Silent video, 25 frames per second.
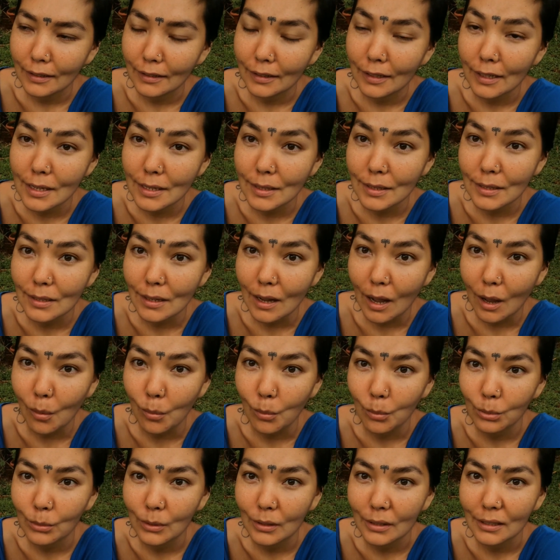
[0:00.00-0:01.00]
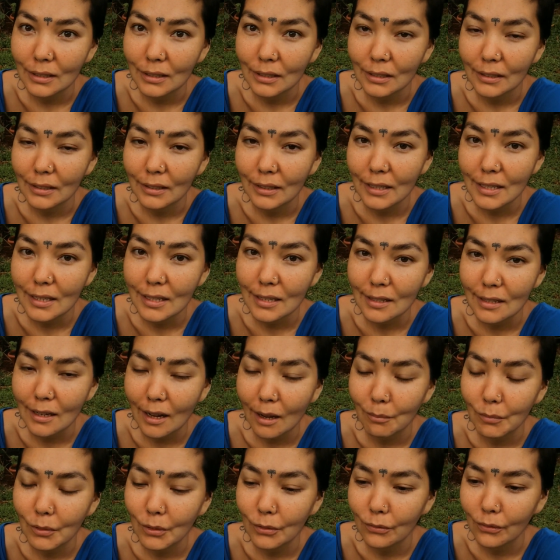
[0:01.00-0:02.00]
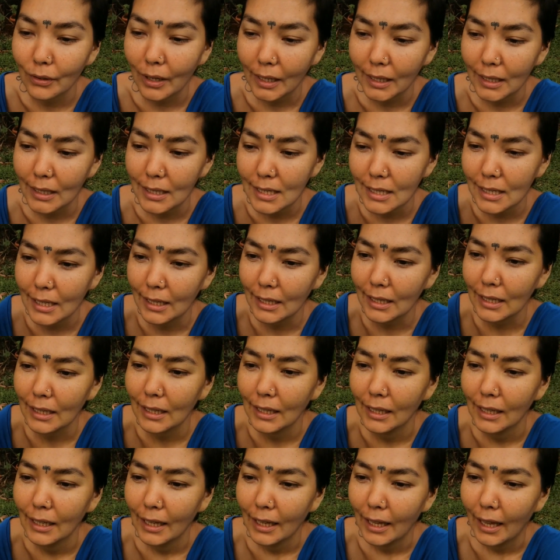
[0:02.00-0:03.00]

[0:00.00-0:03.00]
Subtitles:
They stopped fighting.